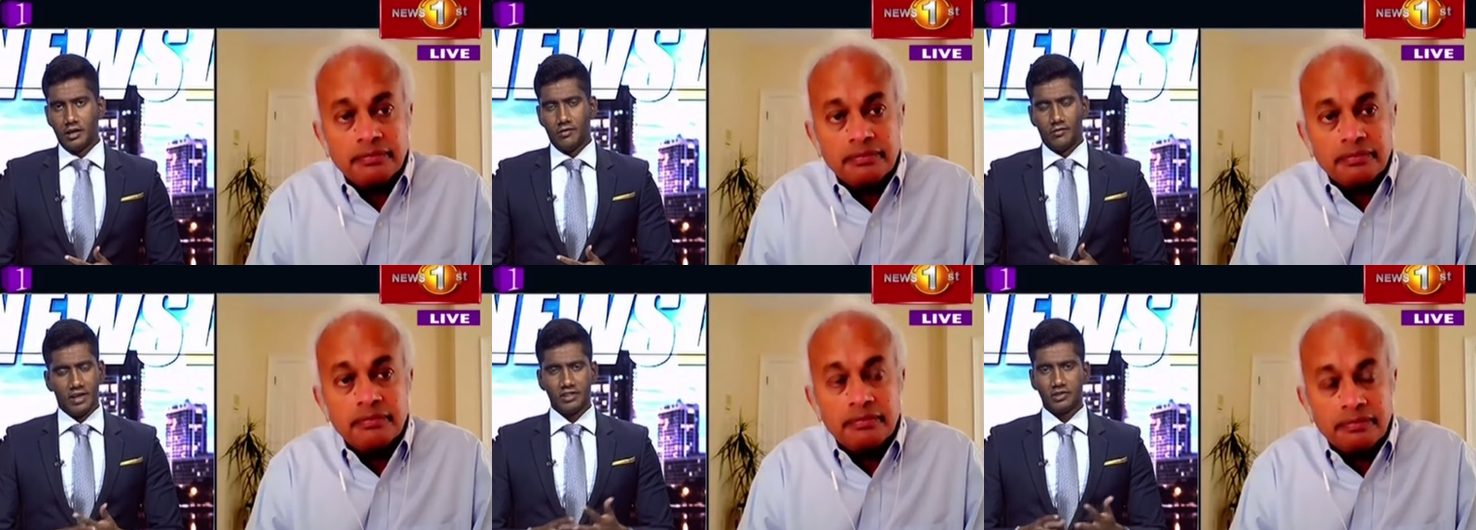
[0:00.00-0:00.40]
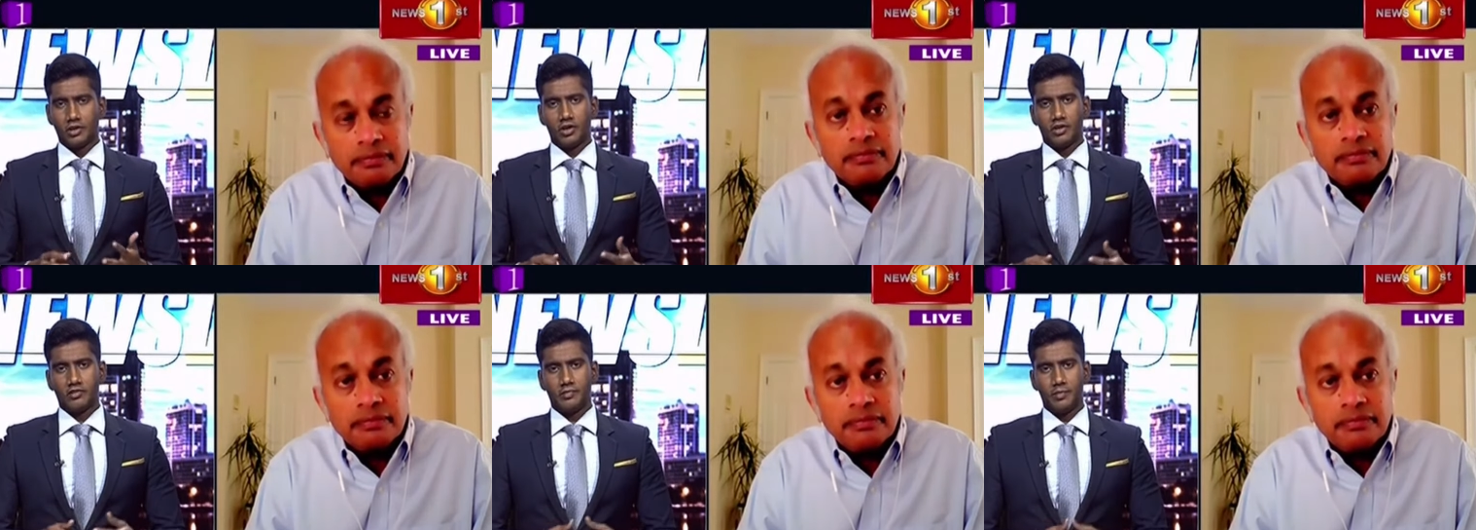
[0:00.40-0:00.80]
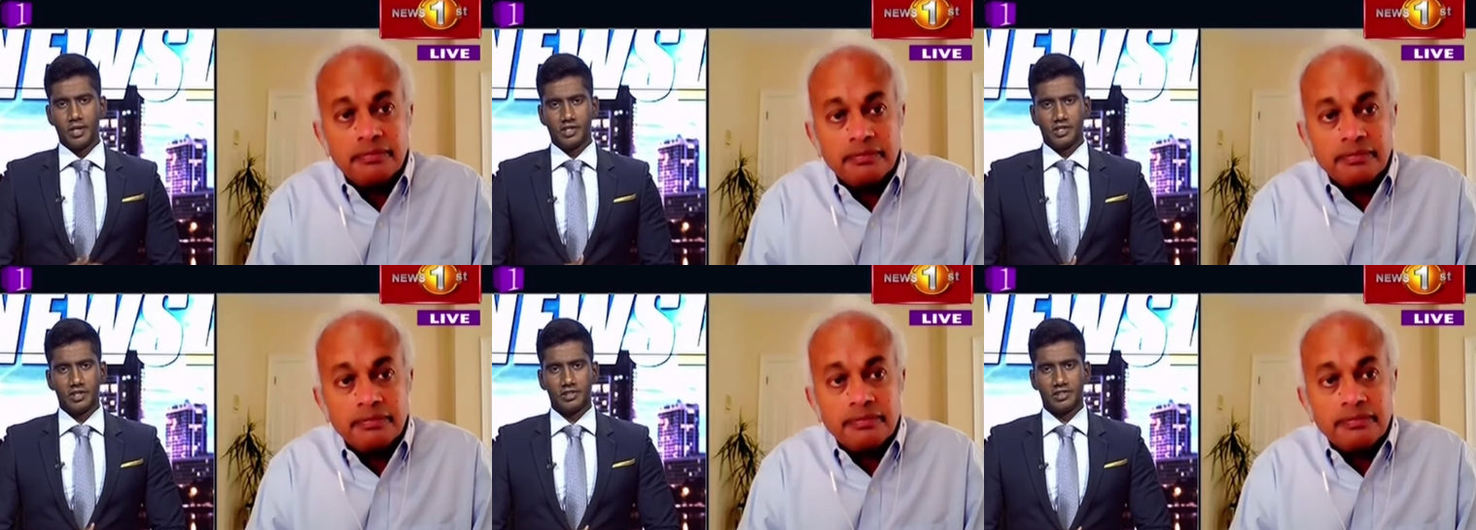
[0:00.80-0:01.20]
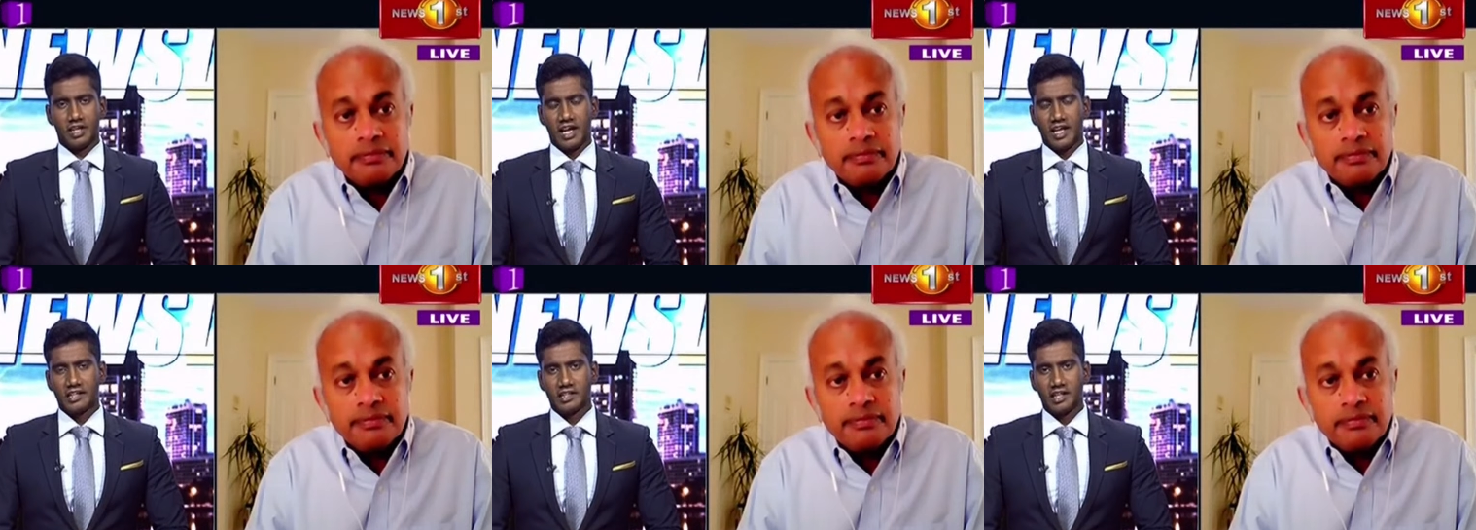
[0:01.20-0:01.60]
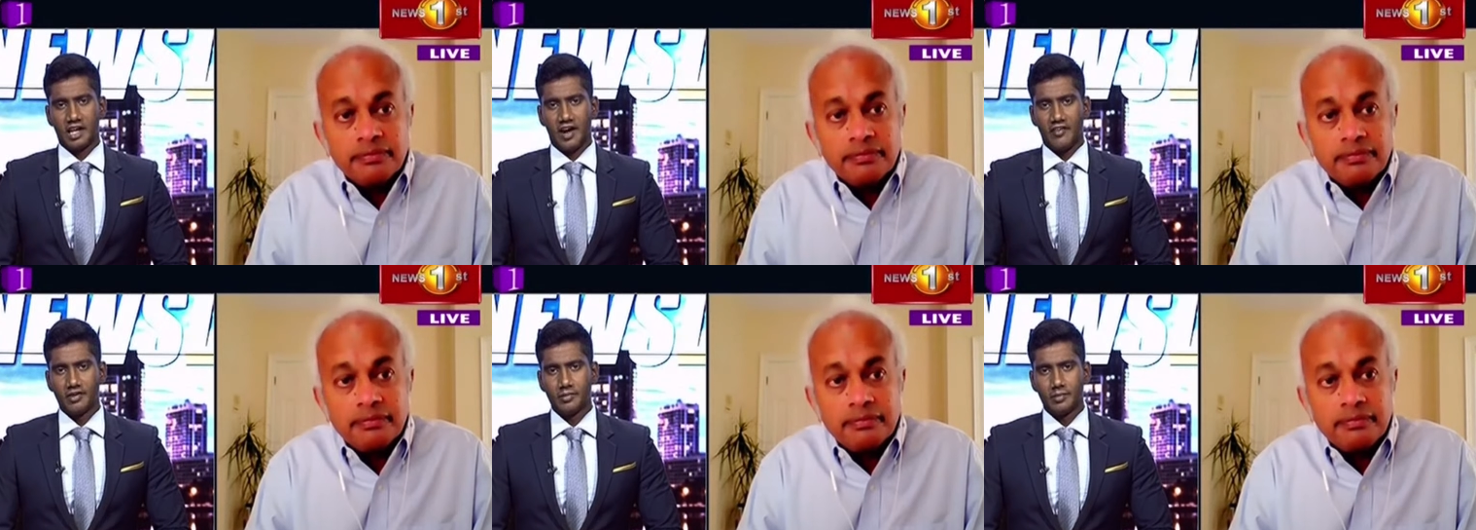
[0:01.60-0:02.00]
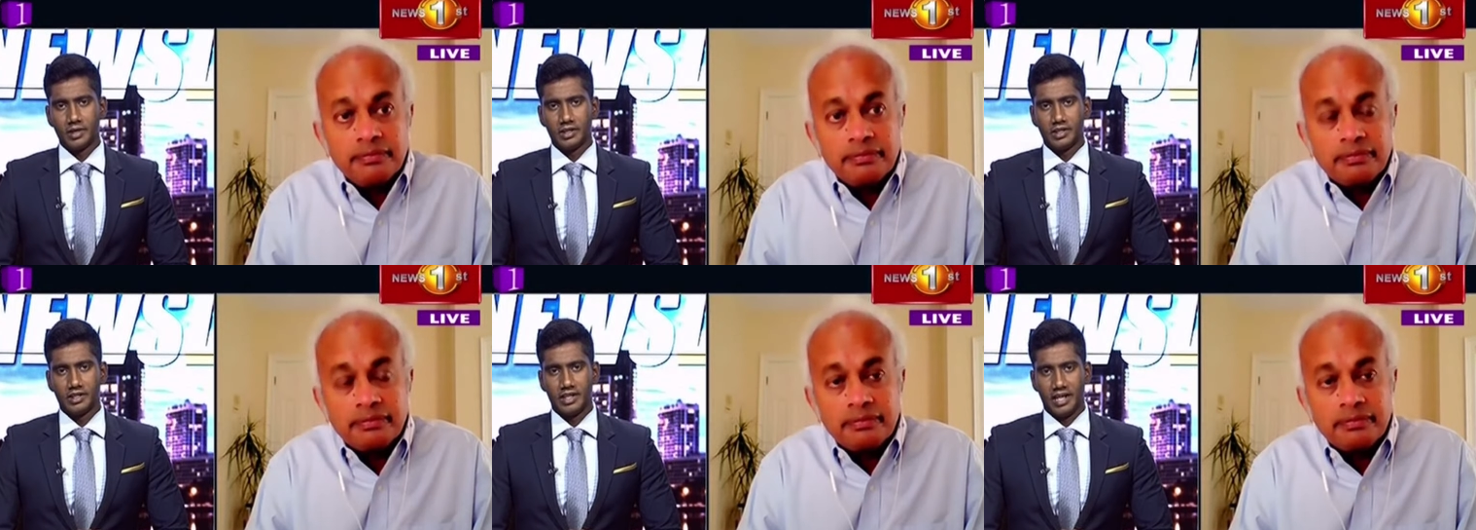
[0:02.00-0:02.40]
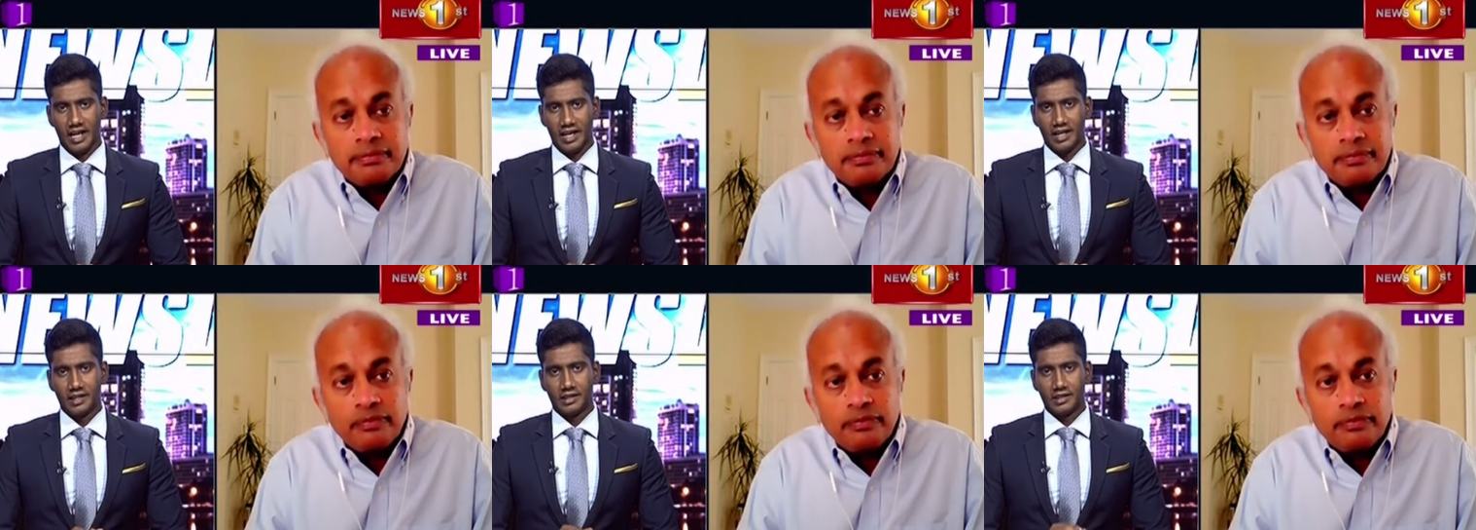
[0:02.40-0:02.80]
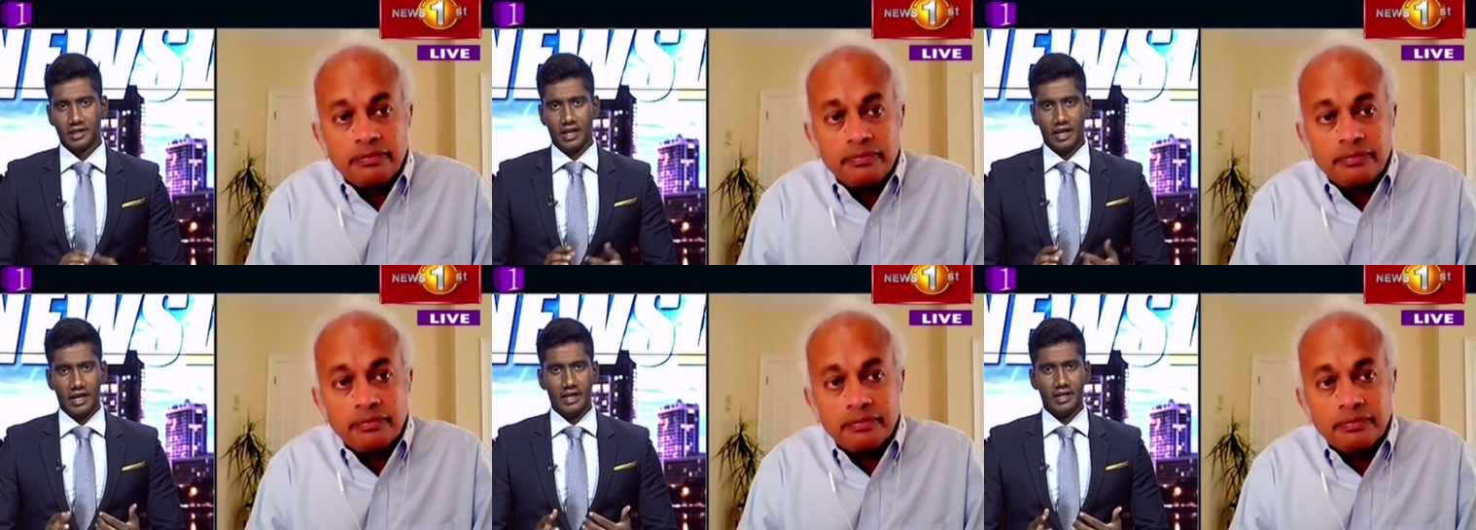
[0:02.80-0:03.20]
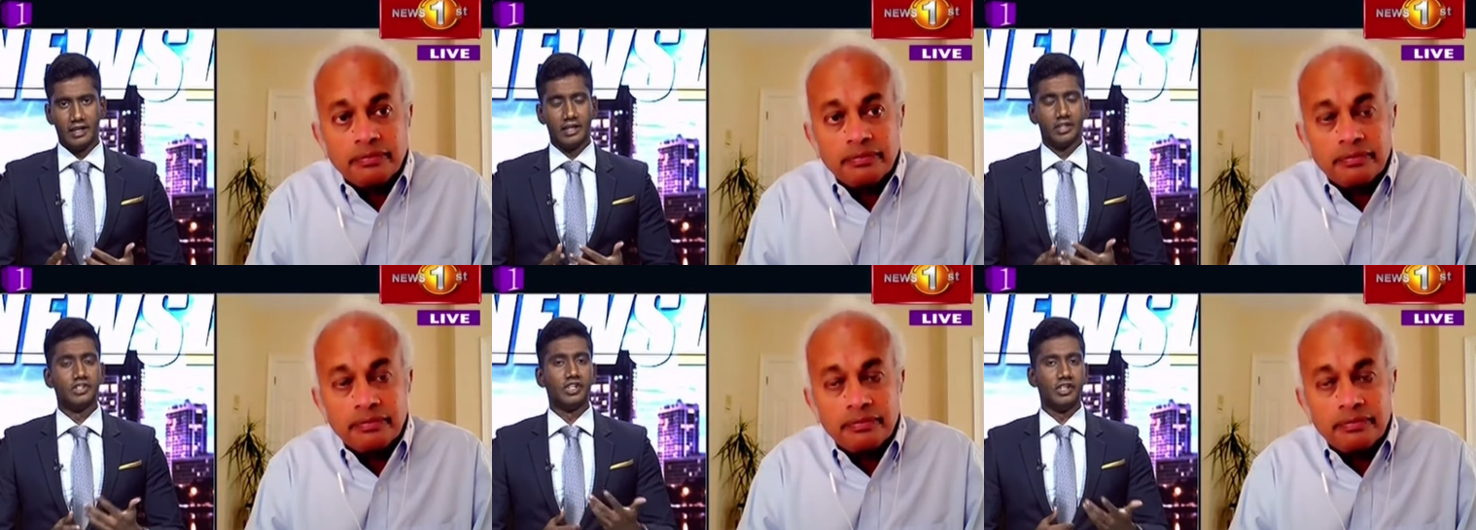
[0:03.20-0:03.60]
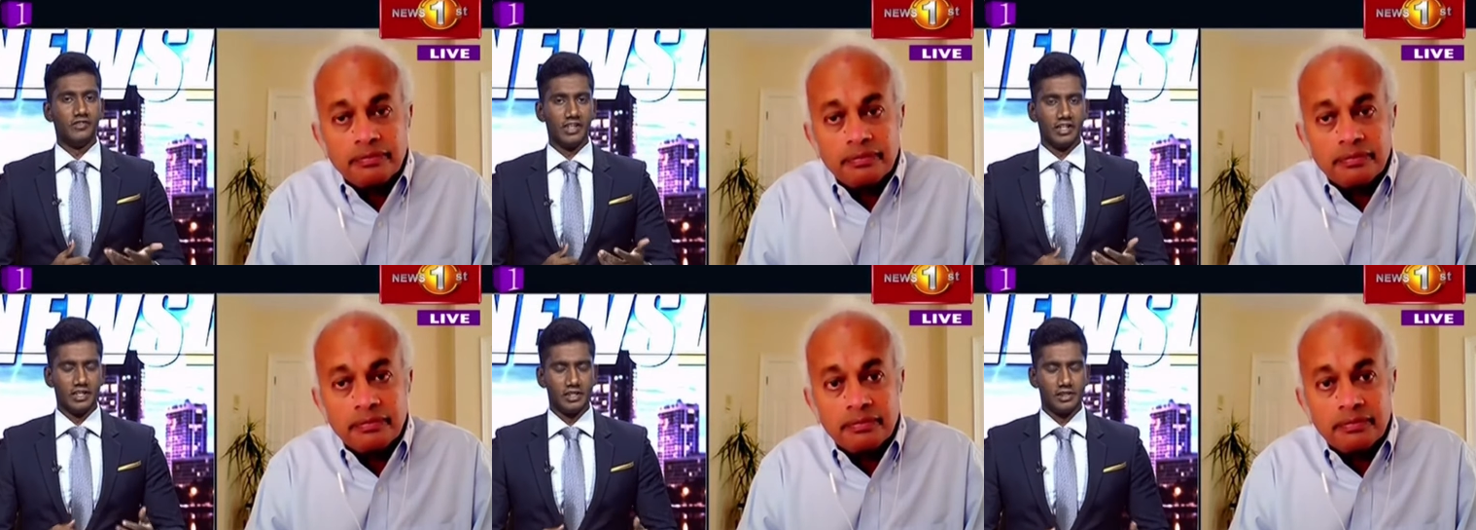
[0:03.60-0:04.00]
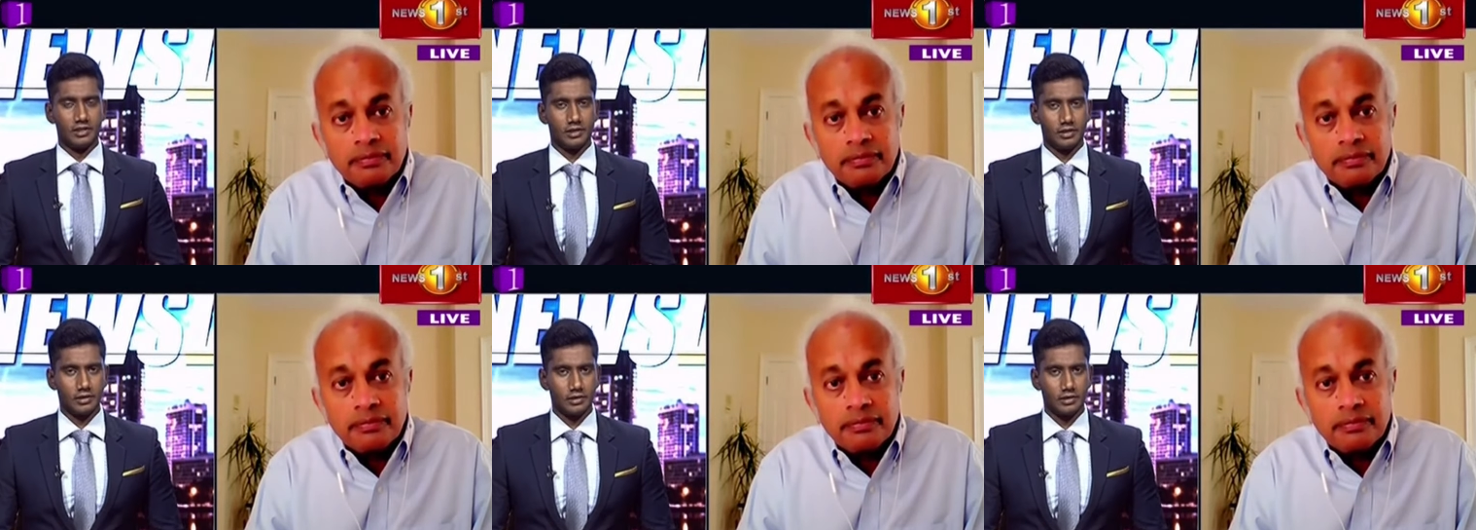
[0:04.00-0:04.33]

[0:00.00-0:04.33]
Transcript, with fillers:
Speaker 1: What sort of measures can the government take in achieving this?